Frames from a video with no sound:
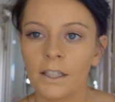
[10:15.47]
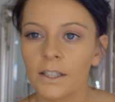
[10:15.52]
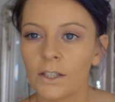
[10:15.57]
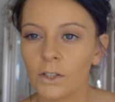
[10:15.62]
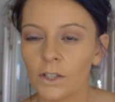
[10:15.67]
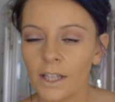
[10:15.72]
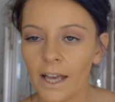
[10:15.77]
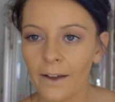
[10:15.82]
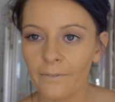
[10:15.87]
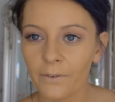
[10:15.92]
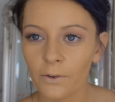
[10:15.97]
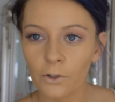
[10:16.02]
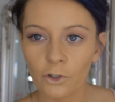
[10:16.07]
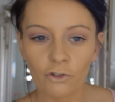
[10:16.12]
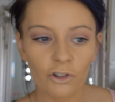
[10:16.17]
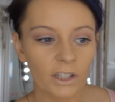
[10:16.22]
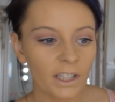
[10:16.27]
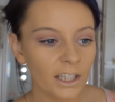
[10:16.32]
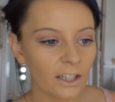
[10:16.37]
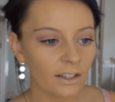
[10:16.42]
So that
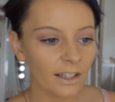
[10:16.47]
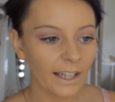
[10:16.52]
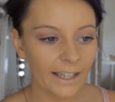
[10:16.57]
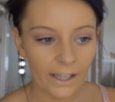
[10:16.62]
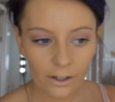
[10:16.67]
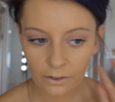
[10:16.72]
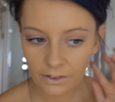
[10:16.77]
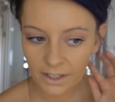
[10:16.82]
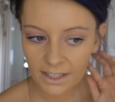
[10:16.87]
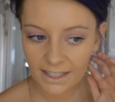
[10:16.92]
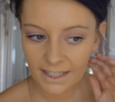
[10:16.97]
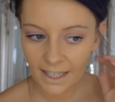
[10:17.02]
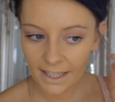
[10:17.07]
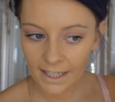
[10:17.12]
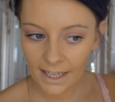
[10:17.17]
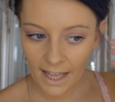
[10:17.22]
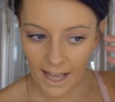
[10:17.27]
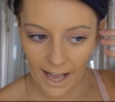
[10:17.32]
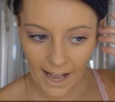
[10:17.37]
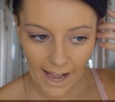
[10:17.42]
feels really light on the
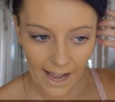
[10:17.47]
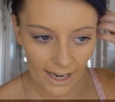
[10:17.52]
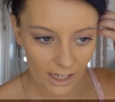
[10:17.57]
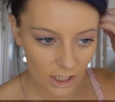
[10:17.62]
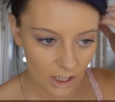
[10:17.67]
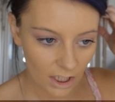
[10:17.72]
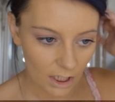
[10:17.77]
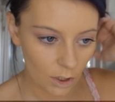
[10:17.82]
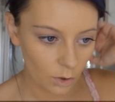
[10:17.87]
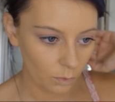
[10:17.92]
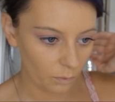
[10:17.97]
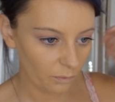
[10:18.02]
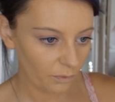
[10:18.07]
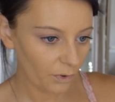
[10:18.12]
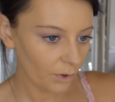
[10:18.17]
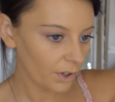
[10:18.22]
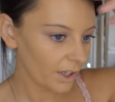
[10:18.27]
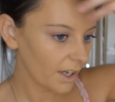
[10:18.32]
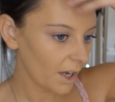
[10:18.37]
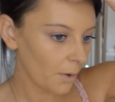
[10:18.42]
skin. I actually don't
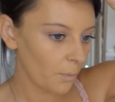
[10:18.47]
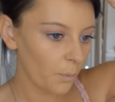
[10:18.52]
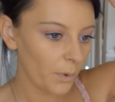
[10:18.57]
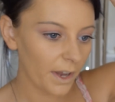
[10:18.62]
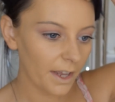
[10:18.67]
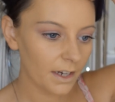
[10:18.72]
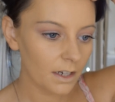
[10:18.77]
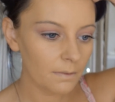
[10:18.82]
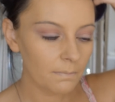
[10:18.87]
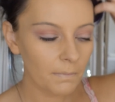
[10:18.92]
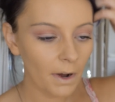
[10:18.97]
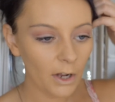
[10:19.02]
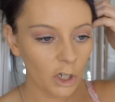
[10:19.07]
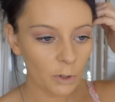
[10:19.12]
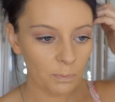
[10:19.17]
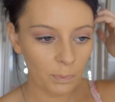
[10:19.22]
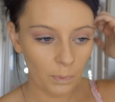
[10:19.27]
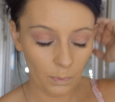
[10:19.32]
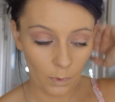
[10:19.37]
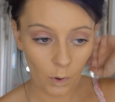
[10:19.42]
feel like I'm wearing
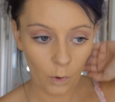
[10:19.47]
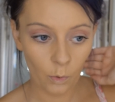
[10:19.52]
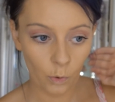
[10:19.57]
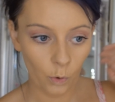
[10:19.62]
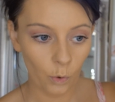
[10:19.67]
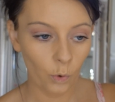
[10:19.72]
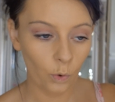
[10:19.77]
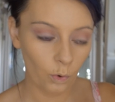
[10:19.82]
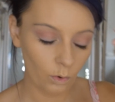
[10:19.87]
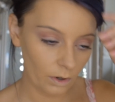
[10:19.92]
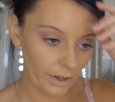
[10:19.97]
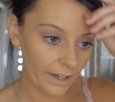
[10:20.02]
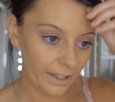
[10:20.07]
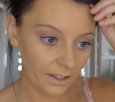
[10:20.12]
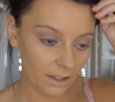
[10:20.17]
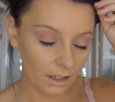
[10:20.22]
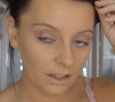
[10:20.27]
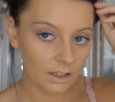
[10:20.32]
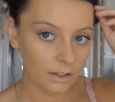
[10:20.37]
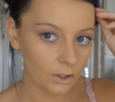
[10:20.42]
much, although
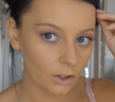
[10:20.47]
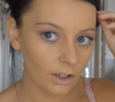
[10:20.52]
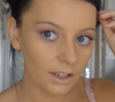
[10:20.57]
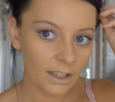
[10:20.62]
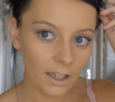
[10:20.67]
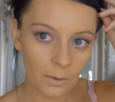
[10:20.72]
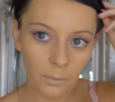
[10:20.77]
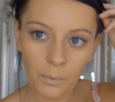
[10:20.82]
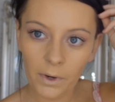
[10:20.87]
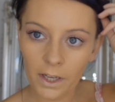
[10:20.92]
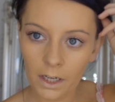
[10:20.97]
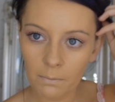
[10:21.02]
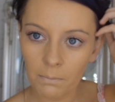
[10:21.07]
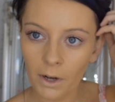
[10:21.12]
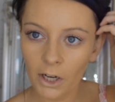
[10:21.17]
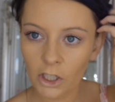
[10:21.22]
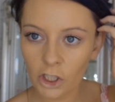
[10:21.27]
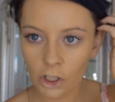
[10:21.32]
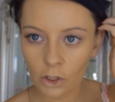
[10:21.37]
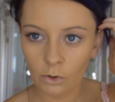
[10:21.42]
it does look like I'm wearing
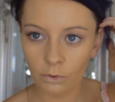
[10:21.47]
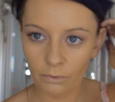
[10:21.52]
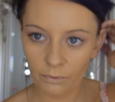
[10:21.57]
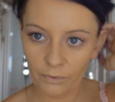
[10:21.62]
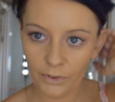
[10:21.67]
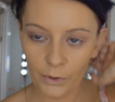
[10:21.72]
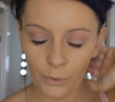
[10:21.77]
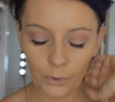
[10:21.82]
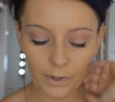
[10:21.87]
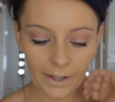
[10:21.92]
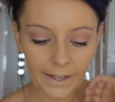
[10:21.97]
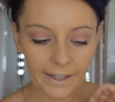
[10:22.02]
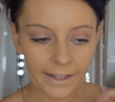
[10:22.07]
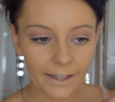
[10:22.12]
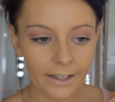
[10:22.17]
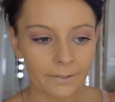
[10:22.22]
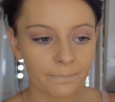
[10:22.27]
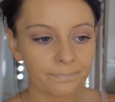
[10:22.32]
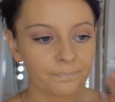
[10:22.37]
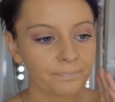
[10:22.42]
much, you don't feel
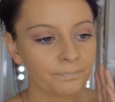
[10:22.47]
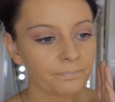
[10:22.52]
like it.